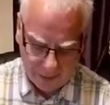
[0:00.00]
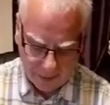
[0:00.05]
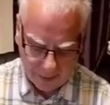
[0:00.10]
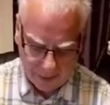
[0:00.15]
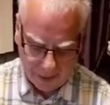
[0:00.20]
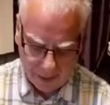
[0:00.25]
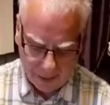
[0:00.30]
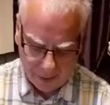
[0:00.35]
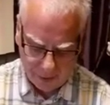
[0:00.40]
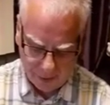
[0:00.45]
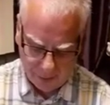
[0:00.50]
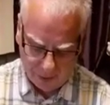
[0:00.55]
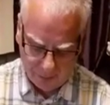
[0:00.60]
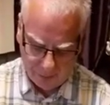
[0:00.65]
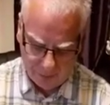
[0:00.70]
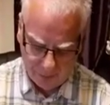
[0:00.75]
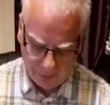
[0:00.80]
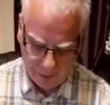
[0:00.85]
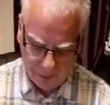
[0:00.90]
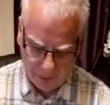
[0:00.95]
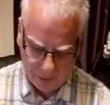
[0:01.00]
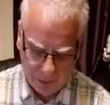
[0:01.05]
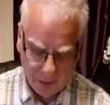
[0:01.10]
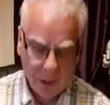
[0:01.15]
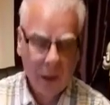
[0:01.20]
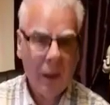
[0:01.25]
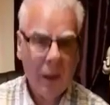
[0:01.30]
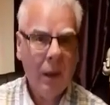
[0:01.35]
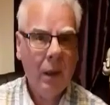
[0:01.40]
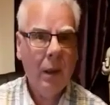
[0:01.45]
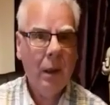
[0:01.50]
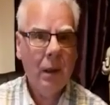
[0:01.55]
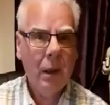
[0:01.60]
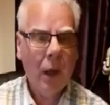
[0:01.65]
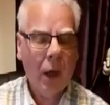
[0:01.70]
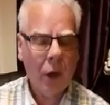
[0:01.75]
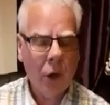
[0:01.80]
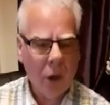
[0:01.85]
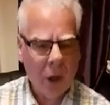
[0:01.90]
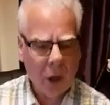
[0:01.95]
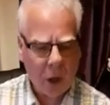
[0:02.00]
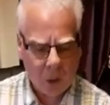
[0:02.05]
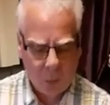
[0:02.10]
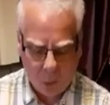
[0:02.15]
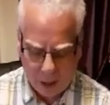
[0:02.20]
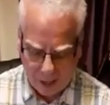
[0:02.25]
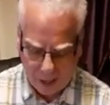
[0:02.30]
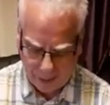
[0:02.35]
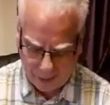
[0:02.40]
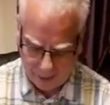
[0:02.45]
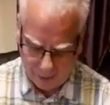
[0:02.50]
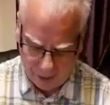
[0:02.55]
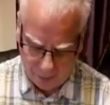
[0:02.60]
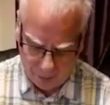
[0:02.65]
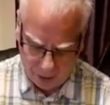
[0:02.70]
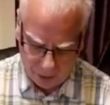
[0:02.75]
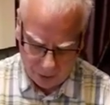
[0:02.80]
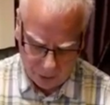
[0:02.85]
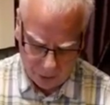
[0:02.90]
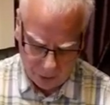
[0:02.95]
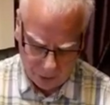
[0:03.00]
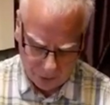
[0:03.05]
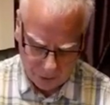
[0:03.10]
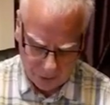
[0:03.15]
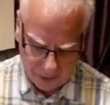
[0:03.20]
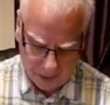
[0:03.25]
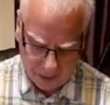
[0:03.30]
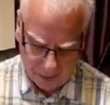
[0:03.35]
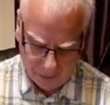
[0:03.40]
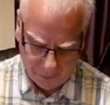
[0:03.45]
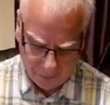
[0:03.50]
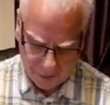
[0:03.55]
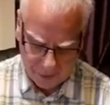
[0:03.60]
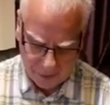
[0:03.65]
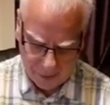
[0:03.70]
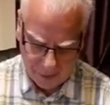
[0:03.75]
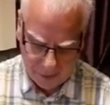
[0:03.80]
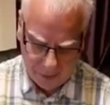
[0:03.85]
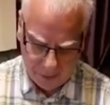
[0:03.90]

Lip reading: said to them, Are you inquiring among yourselves